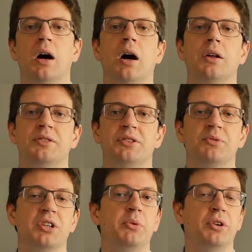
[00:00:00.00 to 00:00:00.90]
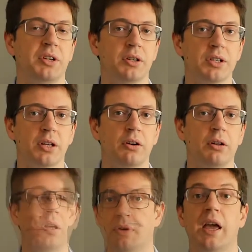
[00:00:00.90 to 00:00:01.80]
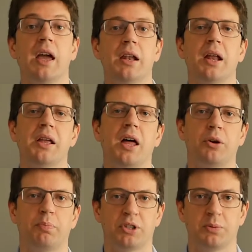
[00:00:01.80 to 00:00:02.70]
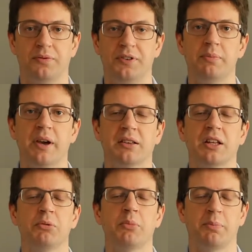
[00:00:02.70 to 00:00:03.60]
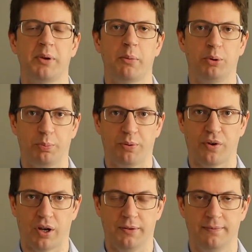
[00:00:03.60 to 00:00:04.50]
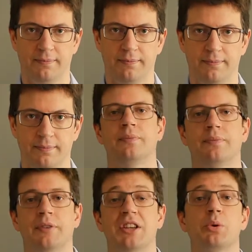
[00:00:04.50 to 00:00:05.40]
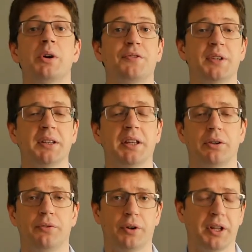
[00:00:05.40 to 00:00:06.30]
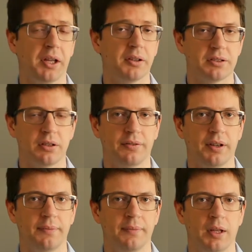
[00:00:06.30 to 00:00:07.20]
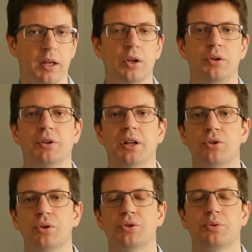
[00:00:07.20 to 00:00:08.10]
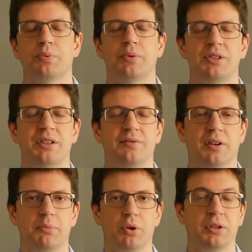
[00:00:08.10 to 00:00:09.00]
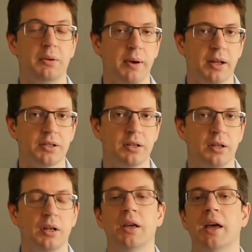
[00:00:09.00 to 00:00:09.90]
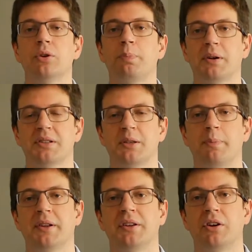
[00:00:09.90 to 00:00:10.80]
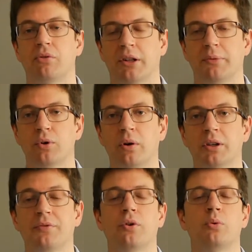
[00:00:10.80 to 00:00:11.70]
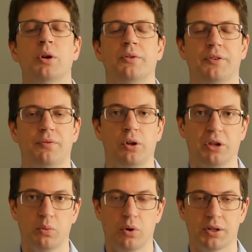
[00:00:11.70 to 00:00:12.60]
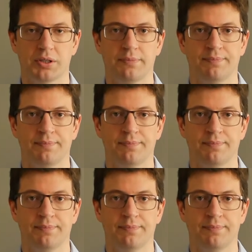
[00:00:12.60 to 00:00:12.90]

OutSystems community in general, and any other possible feedback that we might be able to provide. As a way of saying thank you for taking the survey, you can choose to receive the community badge and to participate in a random drawing for one of the following awards: